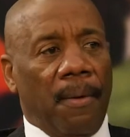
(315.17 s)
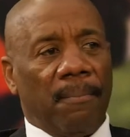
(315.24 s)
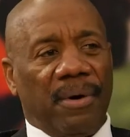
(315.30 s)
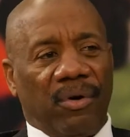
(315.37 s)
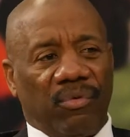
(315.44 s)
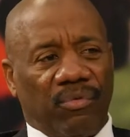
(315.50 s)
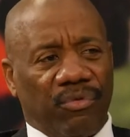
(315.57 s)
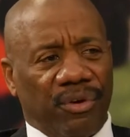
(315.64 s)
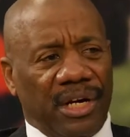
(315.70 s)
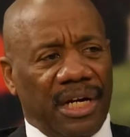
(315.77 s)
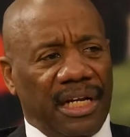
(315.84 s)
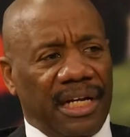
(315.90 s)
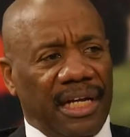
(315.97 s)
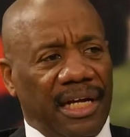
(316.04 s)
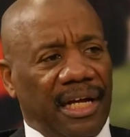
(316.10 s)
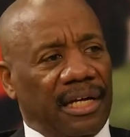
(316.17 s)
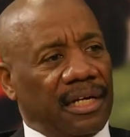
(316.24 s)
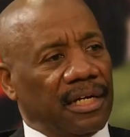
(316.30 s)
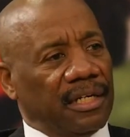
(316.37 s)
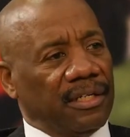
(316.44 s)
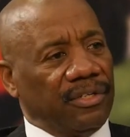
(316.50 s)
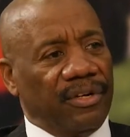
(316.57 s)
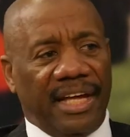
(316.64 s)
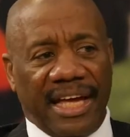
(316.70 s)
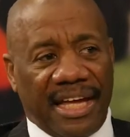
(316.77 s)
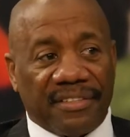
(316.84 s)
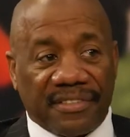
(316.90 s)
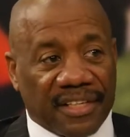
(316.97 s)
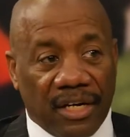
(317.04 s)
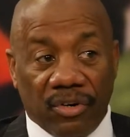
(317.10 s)
But really, you
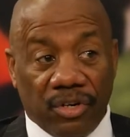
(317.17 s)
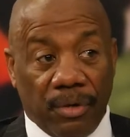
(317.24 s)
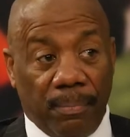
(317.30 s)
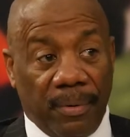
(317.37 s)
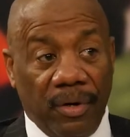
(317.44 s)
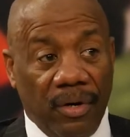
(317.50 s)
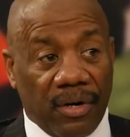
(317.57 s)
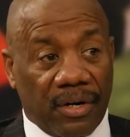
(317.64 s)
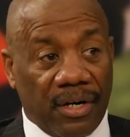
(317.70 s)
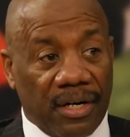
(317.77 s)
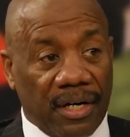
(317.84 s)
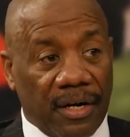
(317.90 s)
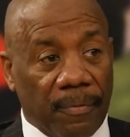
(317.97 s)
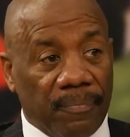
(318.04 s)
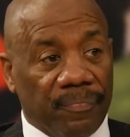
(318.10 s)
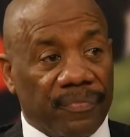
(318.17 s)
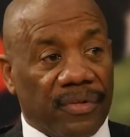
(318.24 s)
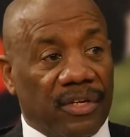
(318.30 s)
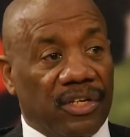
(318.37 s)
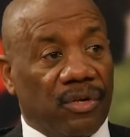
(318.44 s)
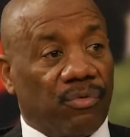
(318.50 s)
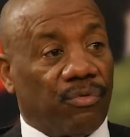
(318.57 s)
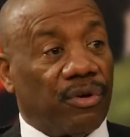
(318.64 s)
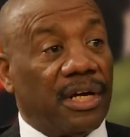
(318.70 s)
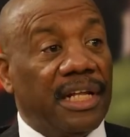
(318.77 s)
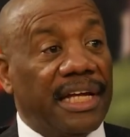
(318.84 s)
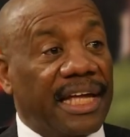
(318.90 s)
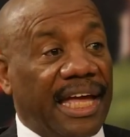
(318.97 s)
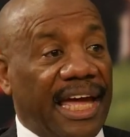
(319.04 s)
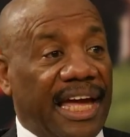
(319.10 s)
can't sell your book. You
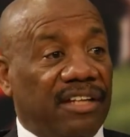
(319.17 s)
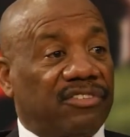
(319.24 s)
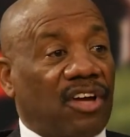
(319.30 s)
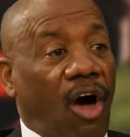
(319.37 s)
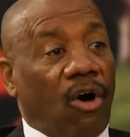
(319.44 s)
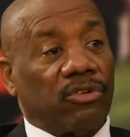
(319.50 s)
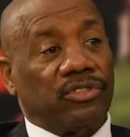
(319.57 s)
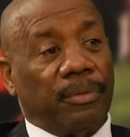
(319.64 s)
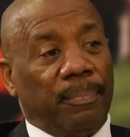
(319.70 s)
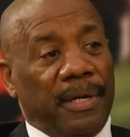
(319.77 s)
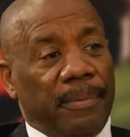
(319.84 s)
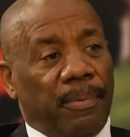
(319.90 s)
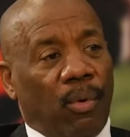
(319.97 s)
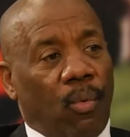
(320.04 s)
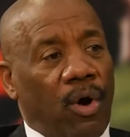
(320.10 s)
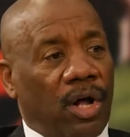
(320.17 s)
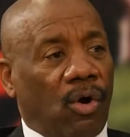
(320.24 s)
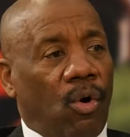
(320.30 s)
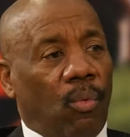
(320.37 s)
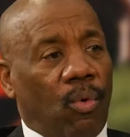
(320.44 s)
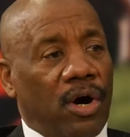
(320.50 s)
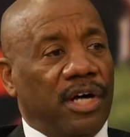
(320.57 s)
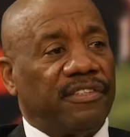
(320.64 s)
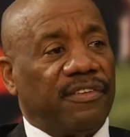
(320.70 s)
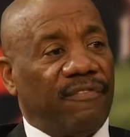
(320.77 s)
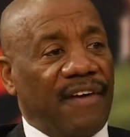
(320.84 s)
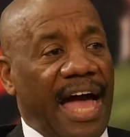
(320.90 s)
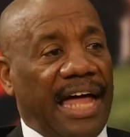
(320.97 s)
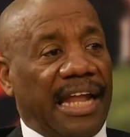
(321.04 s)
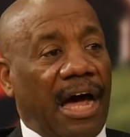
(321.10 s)
really can't talk to people one-on-one to
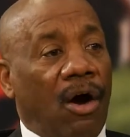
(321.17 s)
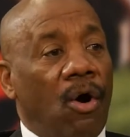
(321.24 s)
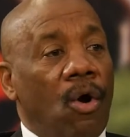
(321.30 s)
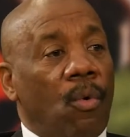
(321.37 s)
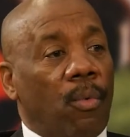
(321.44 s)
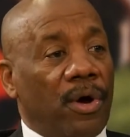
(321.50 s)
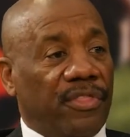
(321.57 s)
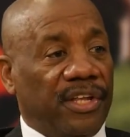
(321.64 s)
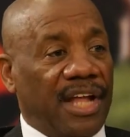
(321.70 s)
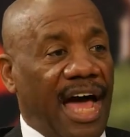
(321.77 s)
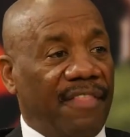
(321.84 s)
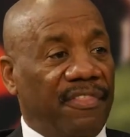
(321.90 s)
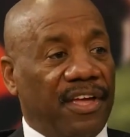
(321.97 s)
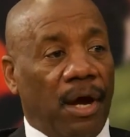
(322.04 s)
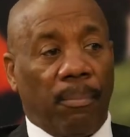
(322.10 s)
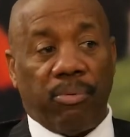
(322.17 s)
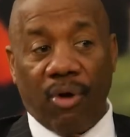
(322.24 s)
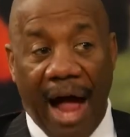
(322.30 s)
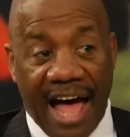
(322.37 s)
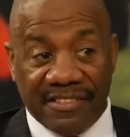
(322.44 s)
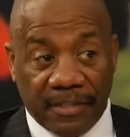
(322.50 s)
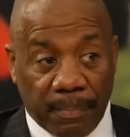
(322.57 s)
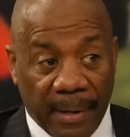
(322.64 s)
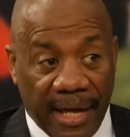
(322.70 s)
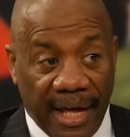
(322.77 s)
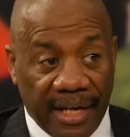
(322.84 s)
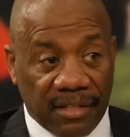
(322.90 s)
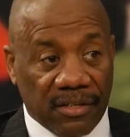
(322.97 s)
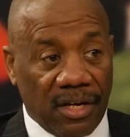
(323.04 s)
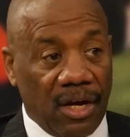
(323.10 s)
find out whether or not they're a
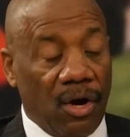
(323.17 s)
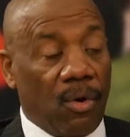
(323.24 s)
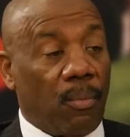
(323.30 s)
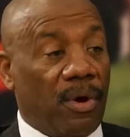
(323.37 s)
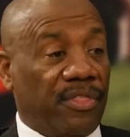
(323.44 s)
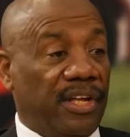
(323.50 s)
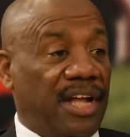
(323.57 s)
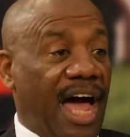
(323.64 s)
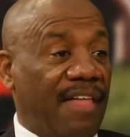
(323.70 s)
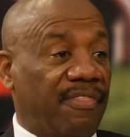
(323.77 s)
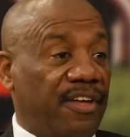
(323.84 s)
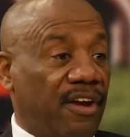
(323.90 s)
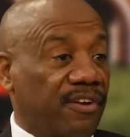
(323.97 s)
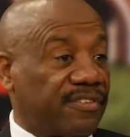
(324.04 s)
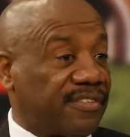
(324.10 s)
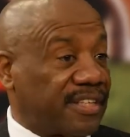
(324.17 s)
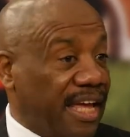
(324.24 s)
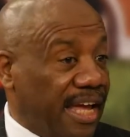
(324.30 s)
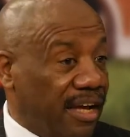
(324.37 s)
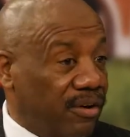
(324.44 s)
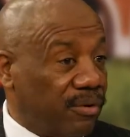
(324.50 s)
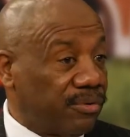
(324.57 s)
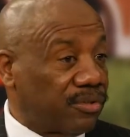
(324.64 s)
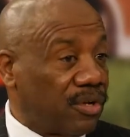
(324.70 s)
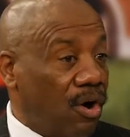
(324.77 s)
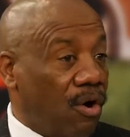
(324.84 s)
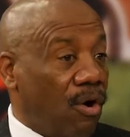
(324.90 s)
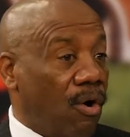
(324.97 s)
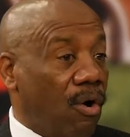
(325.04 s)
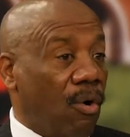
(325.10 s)
prospect, whether or not they're sales,
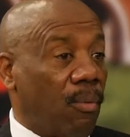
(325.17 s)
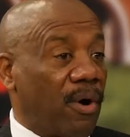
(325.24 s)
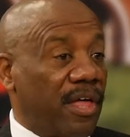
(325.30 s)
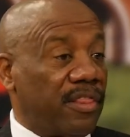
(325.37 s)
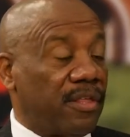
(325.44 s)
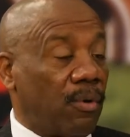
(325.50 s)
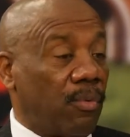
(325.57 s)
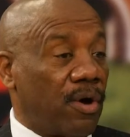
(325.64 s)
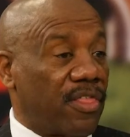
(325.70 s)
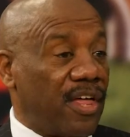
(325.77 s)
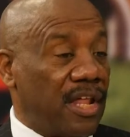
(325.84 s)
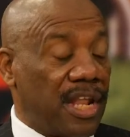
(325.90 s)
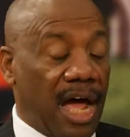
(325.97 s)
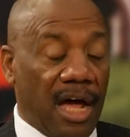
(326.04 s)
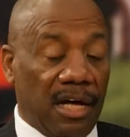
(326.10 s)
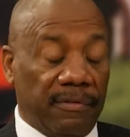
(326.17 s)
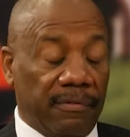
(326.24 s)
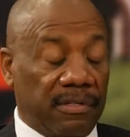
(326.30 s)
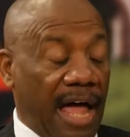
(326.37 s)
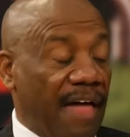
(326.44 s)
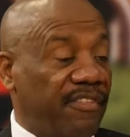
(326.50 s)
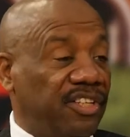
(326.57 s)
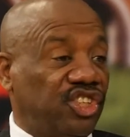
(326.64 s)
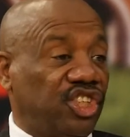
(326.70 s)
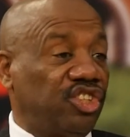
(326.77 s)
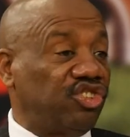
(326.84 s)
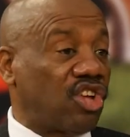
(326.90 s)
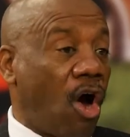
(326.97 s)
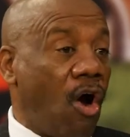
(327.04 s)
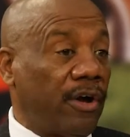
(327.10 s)
or whether or not they're
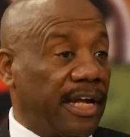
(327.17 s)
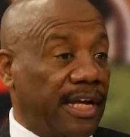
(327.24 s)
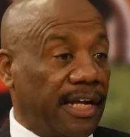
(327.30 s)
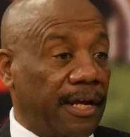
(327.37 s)
just talking.